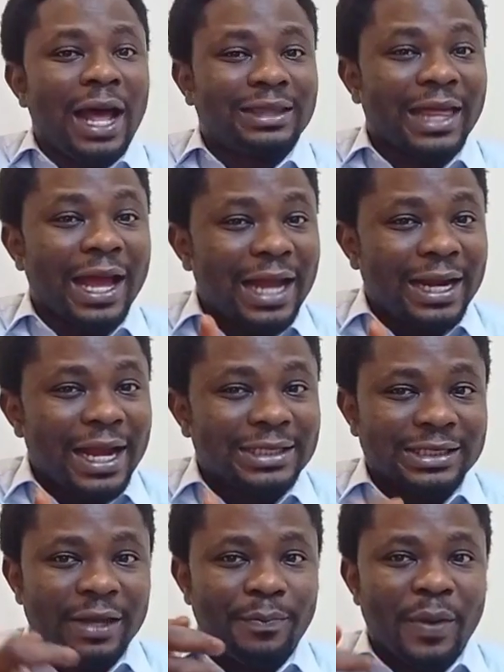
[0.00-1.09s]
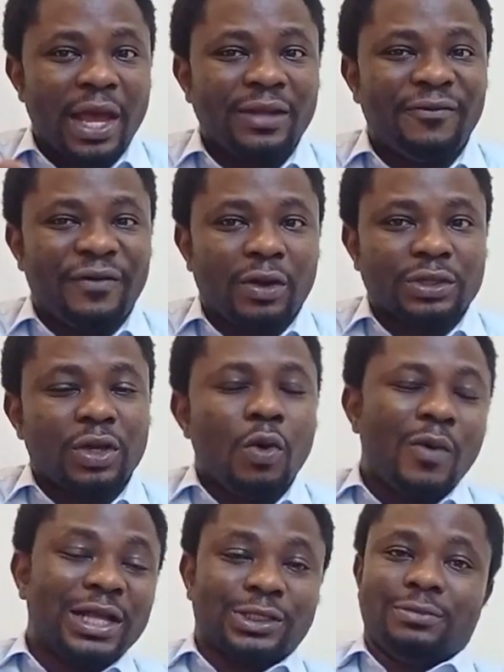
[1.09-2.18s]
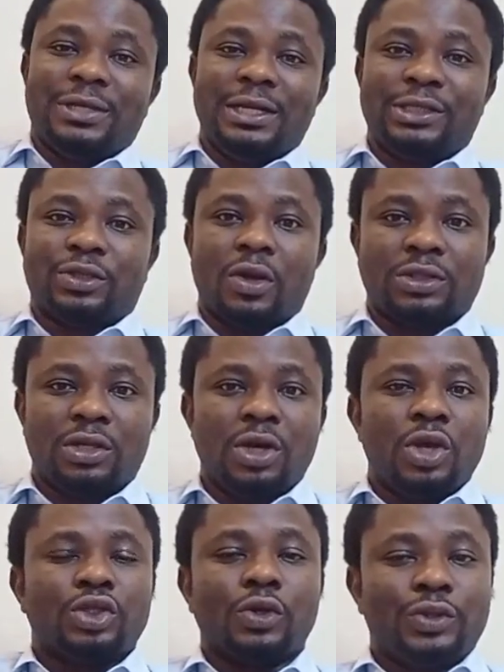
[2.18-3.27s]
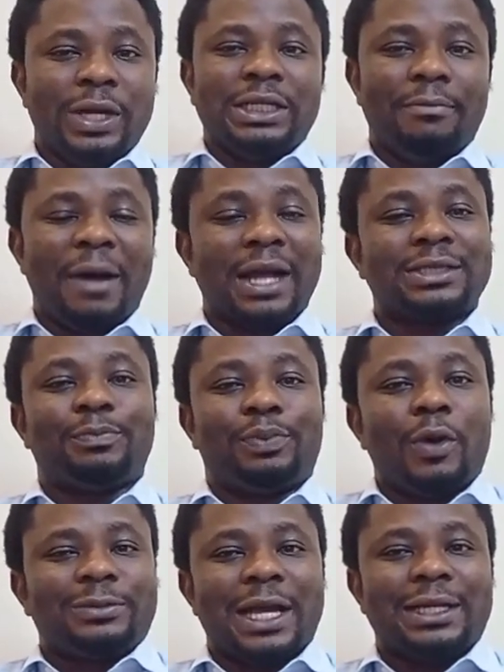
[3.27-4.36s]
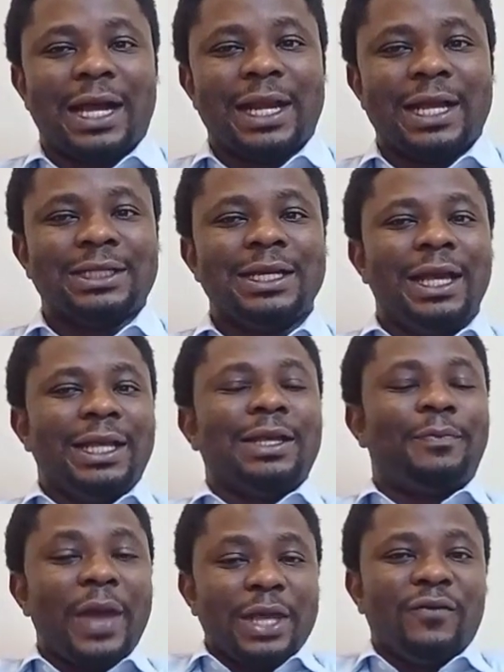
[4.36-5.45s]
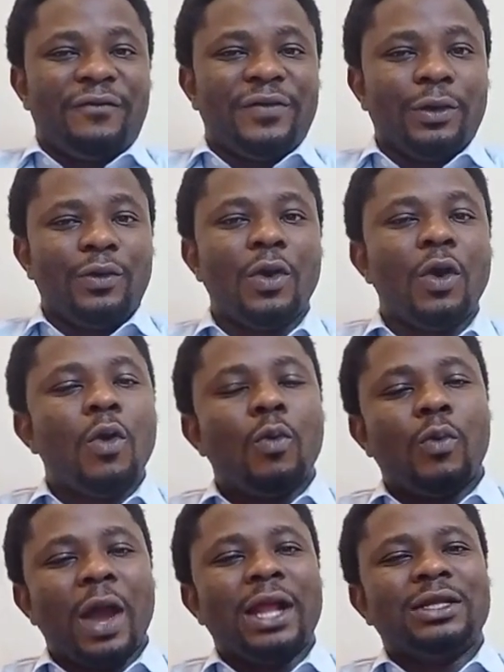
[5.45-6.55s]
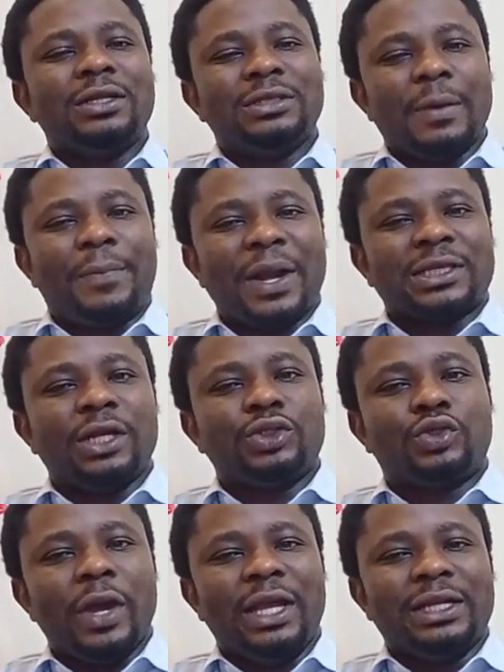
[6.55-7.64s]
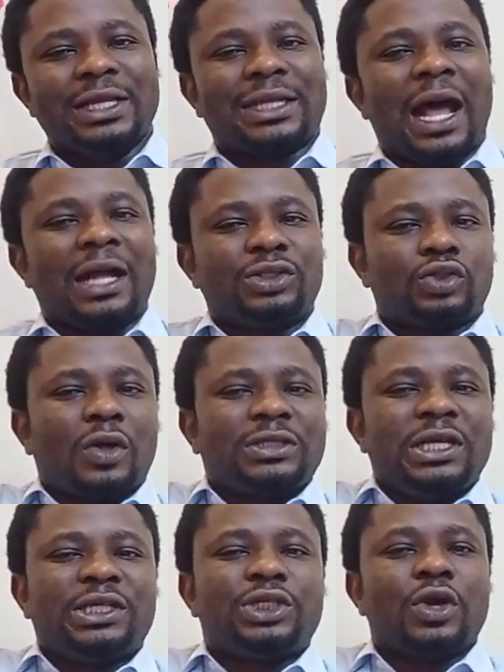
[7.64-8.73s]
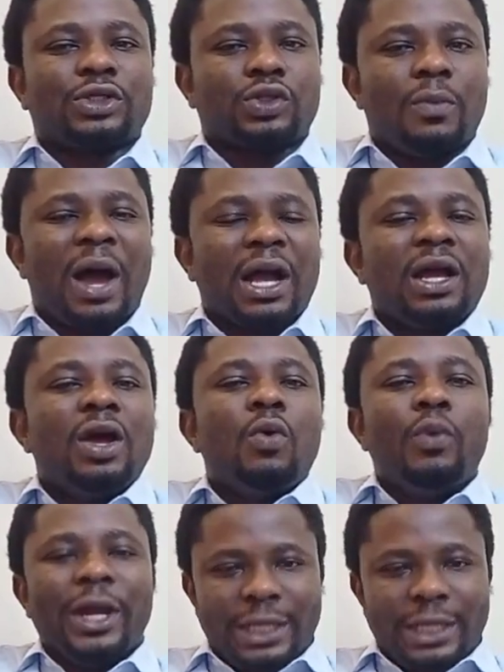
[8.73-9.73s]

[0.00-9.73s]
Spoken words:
and tenderness is the pain felt when something is touched. So doing the math, probe tenderness is the pain you feel when the person doing the scan touches your stomach with